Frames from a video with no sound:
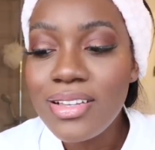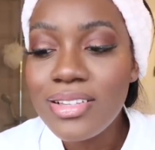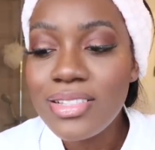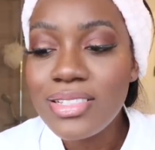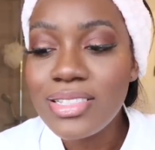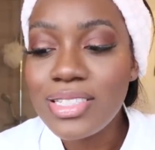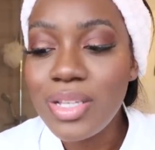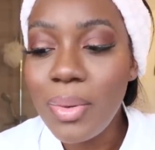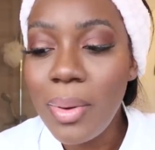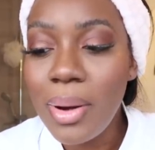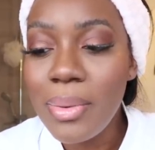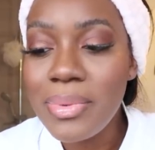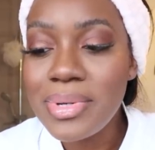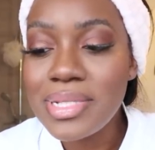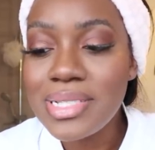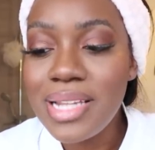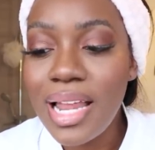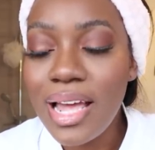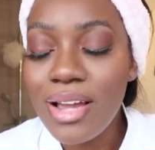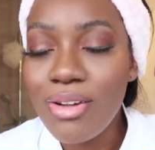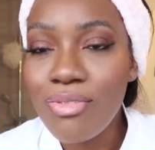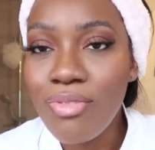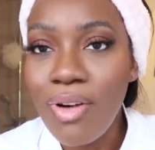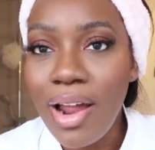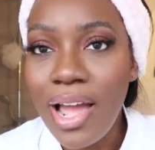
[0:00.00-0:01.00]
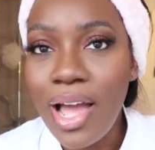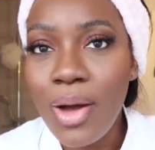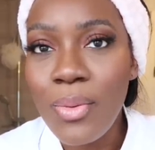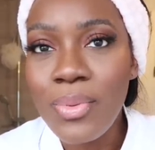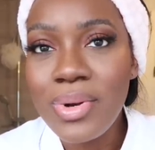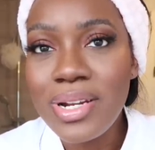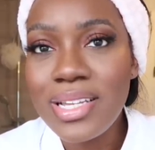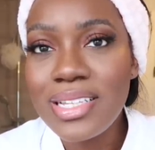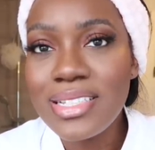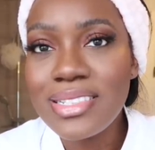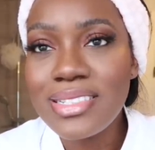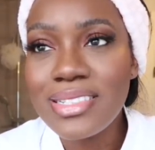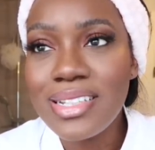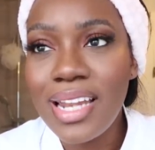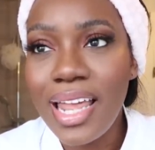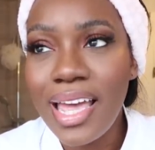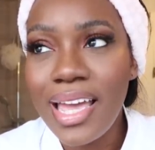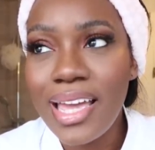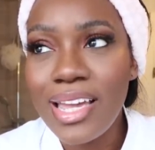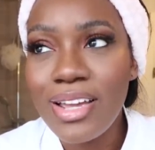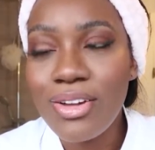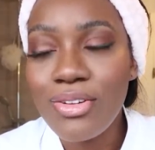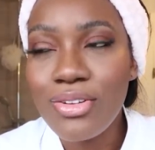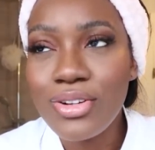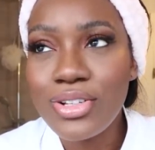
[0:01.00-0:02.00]
So I was like, right, I want to
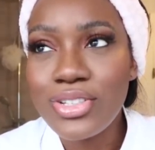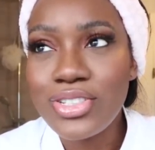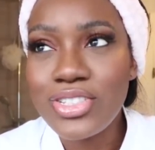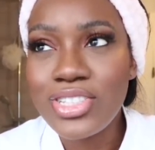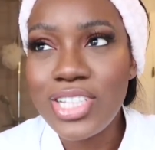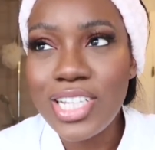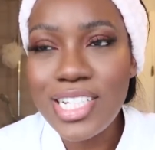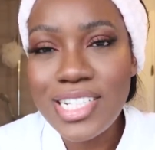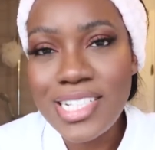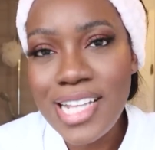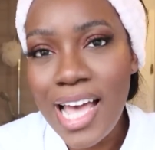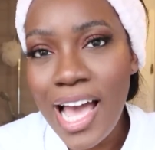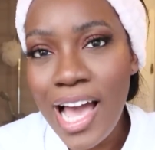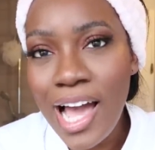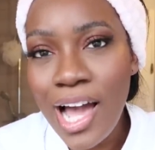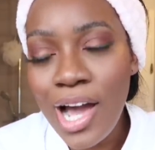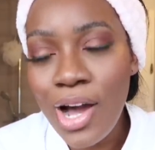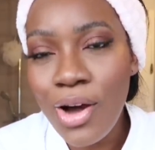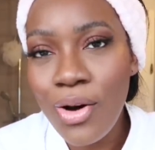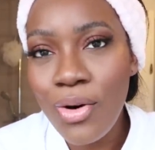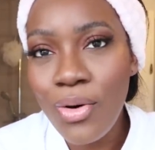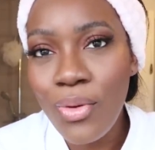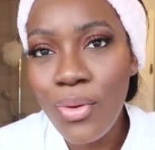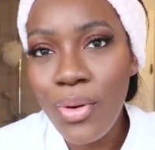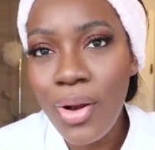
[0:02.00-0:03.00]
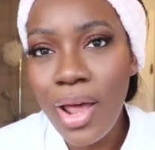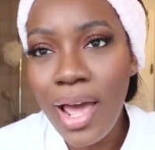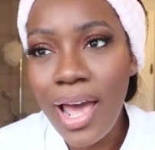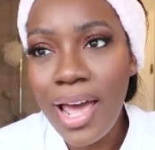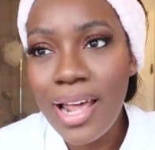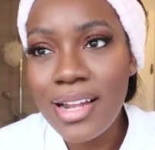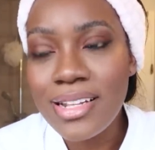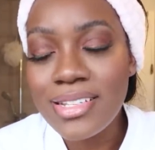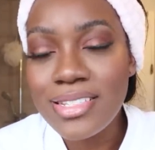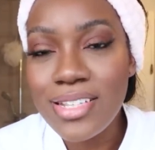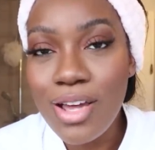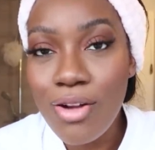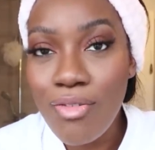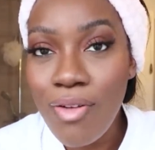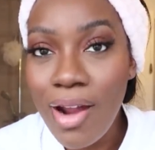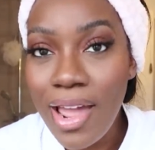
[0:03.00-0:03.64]
like sit down and start